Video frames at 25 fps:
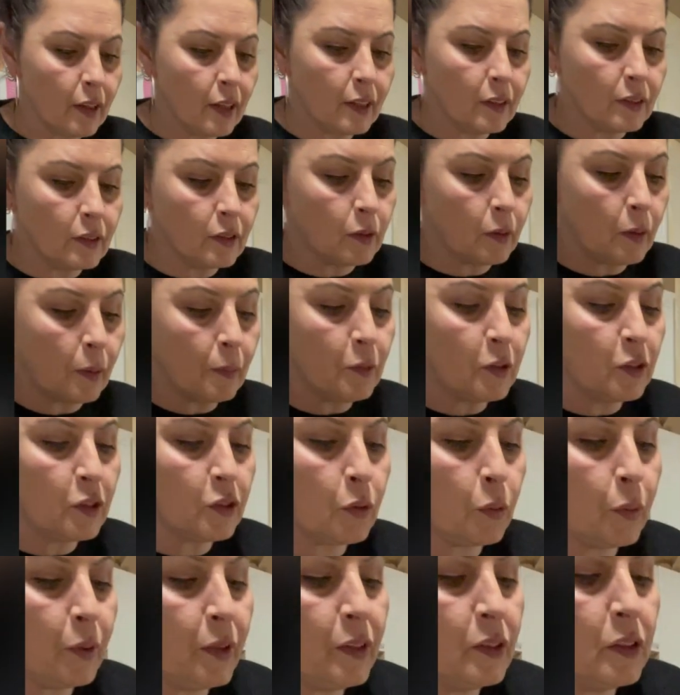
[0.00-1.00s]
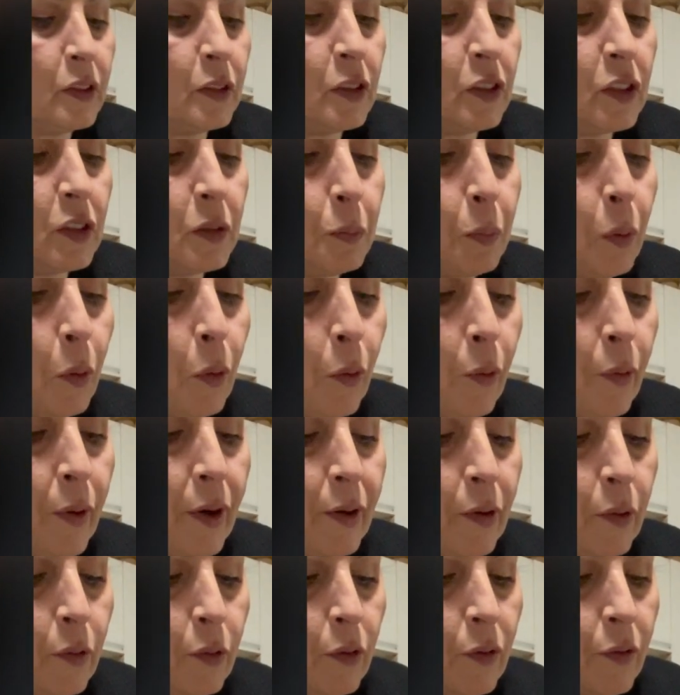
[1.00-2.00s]
So I'm just going to just pour it
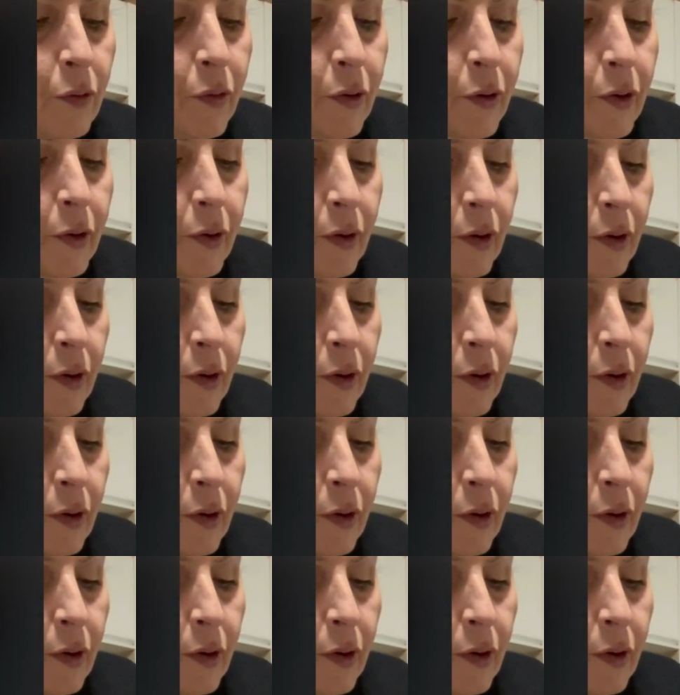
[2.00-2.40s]
over,